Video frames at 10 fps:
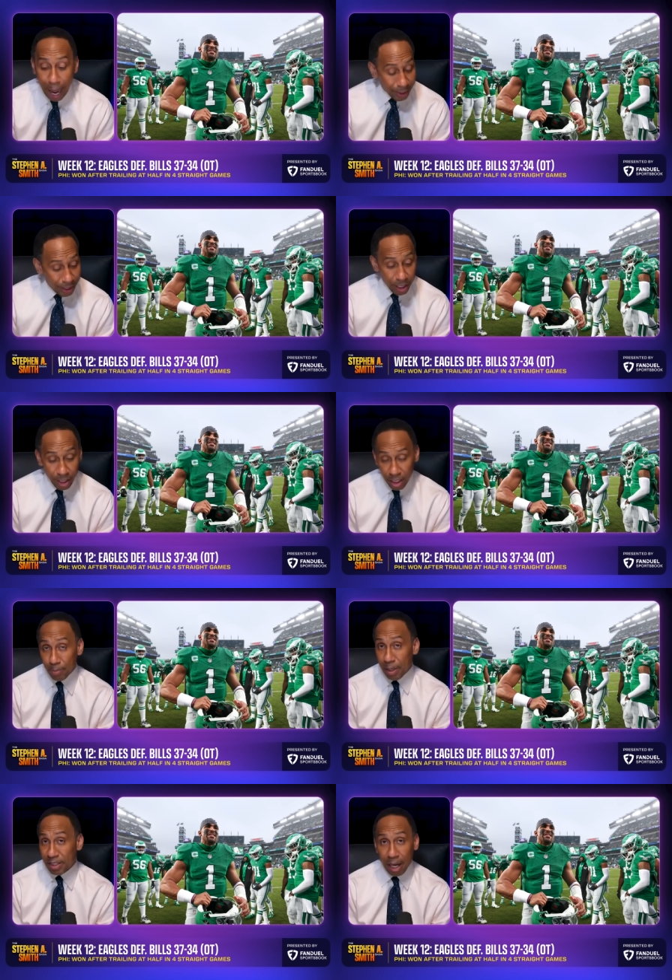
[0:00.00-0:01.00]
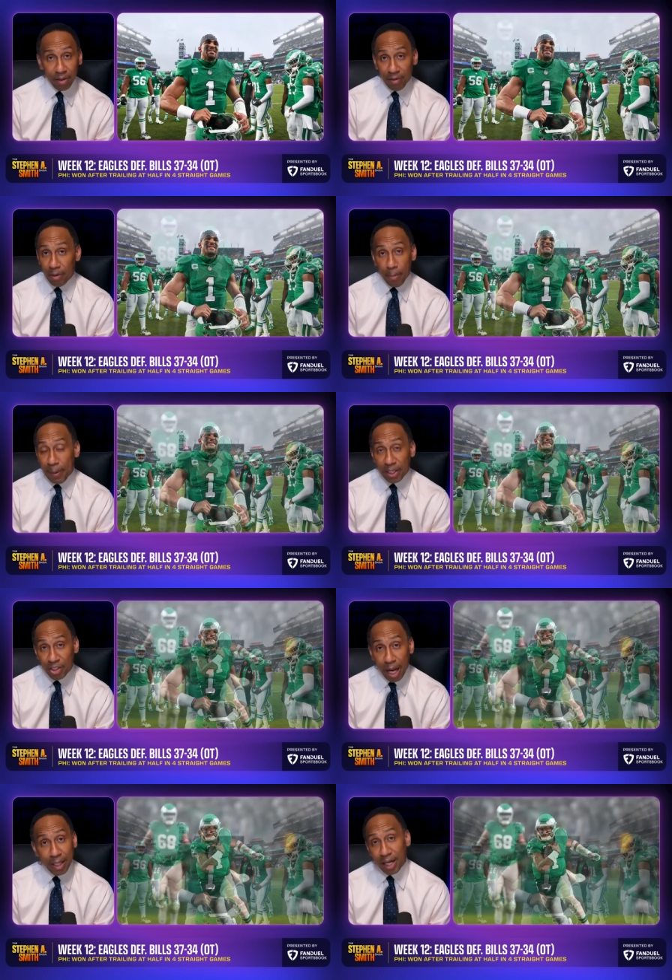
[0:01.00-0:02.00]
I'll tell you this much. I'll give them a better
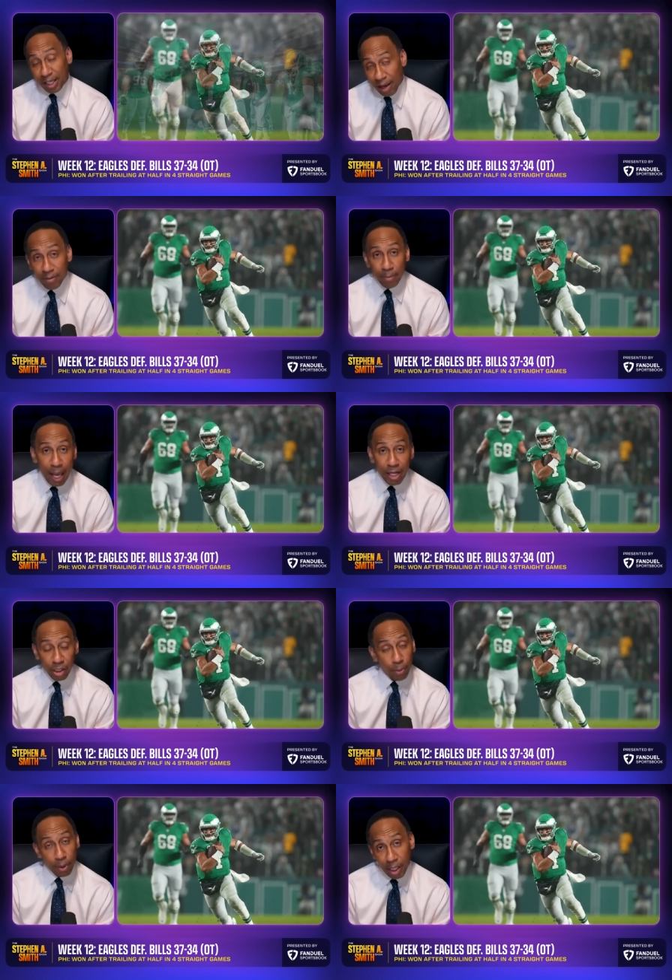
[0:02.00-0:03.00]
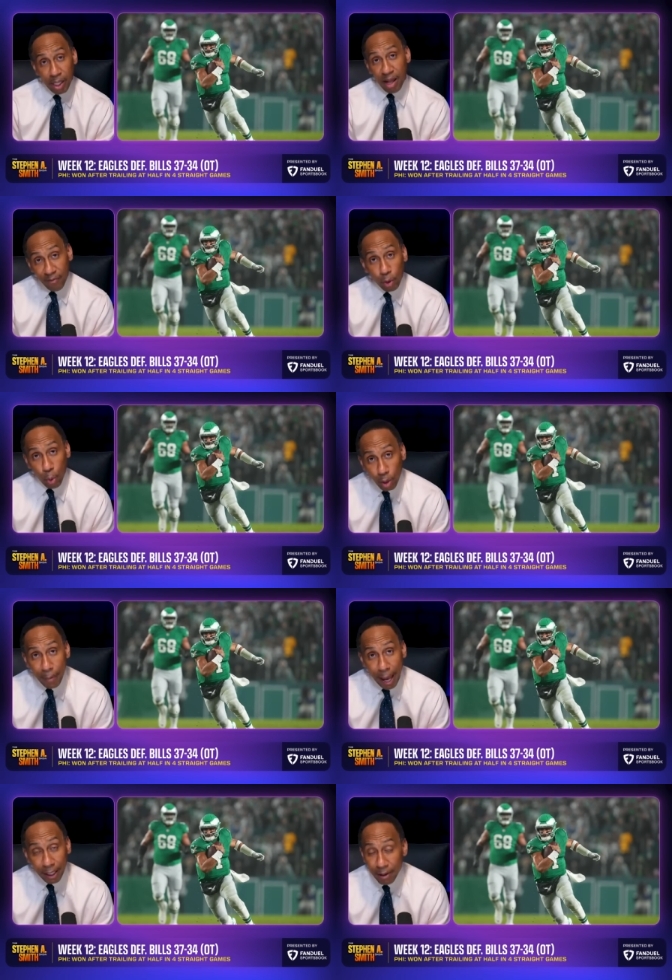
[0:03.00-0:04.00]
shot than I gave them last year when they didn't have a
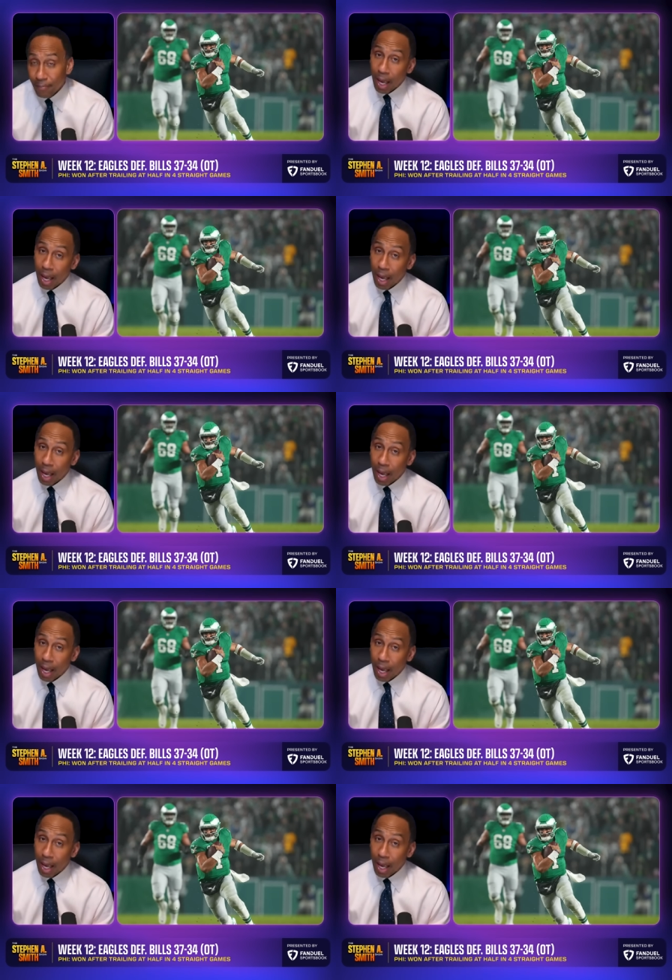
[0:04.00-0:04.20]
quarterback.